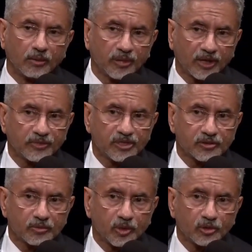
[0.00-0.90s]

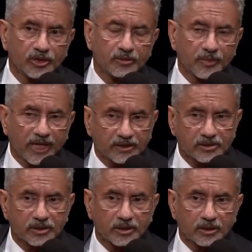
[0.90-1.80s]
Minister Modi
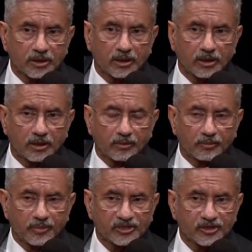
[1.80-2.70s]
met
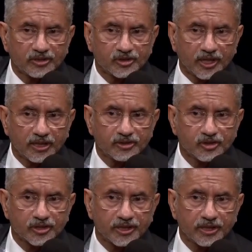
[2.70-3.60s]
President
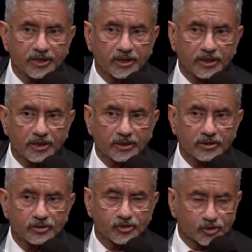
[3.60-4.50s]
Zelensky
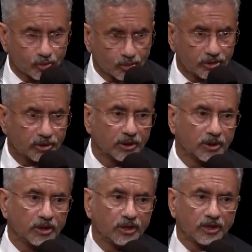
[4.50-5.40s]
in June.
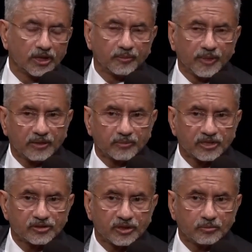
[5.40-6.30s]
He met
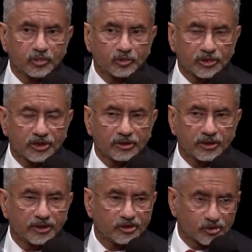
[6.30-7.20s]
President
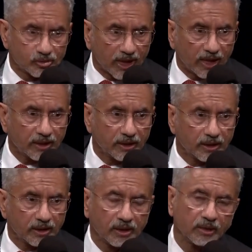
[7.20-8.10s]
Putin in July.
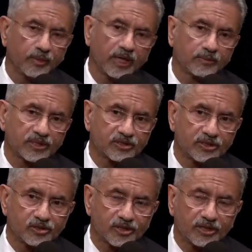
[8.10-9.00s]
He met
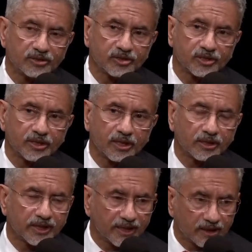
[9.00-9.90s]
President Zelensky
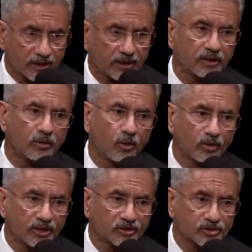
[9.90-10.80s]
again in
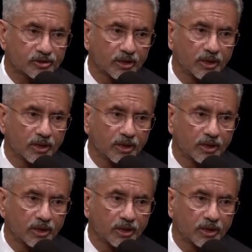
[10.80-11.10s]
August.